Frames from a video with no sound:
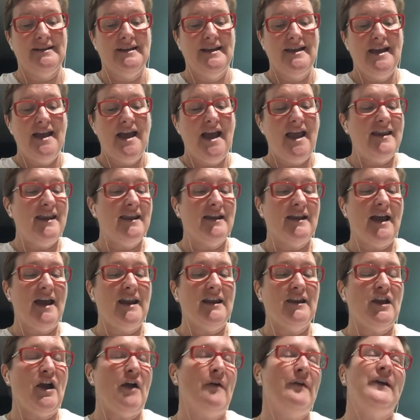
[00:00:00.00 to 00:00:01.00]
And you're kind
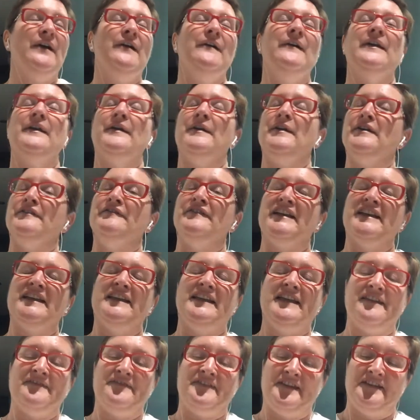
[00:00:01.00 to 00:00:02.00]
of going, oh, I don't know if I can
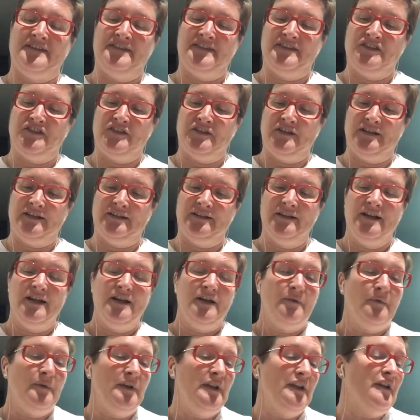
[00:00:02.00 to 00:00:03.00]
get there this year.
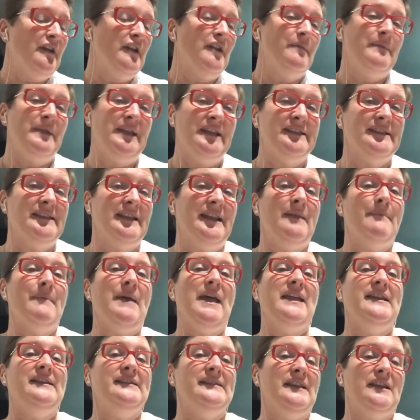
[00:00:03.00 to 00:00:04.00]
Well, you're going to miss an
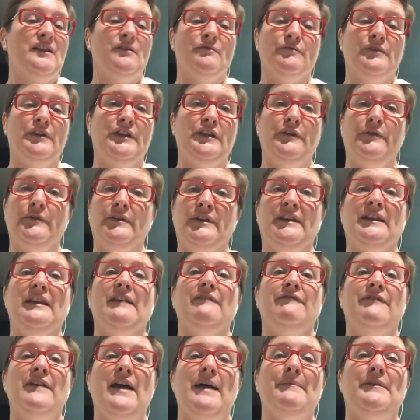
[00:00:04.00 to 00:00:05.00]
amazing reunion, a
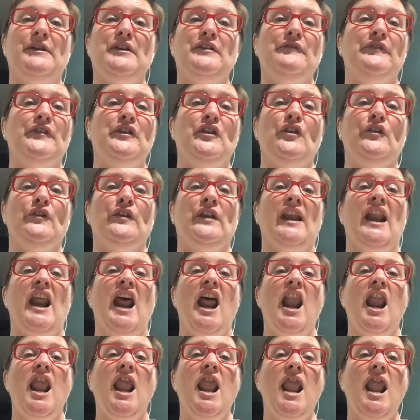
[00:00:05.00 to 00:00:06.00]
family reunion
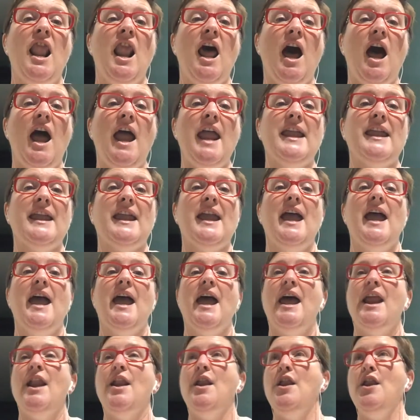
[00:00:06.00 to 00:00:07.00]
like
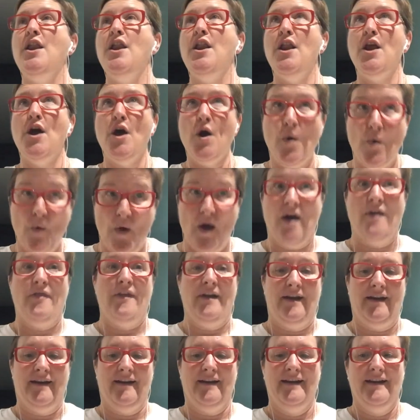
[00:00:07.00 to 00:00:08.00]
no other.
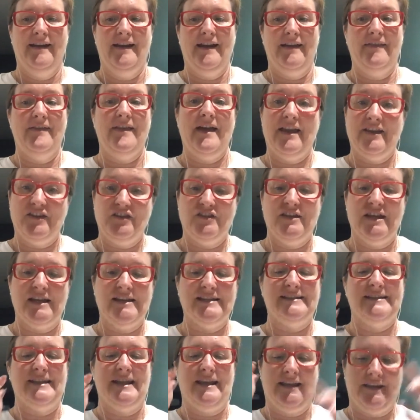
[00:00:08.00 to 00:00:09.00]
And that, just
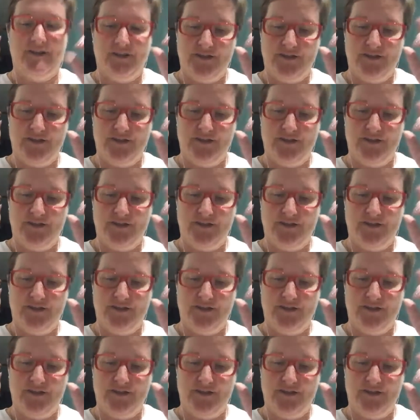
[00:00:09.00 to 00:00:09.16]
saying.